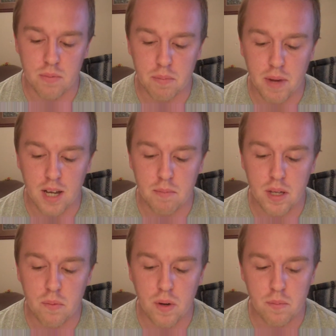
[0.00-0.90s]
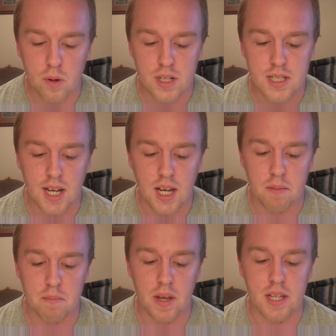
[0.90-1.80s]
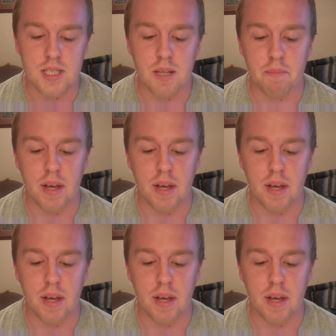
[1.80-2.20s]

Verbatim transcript: Remind me one more time, it's the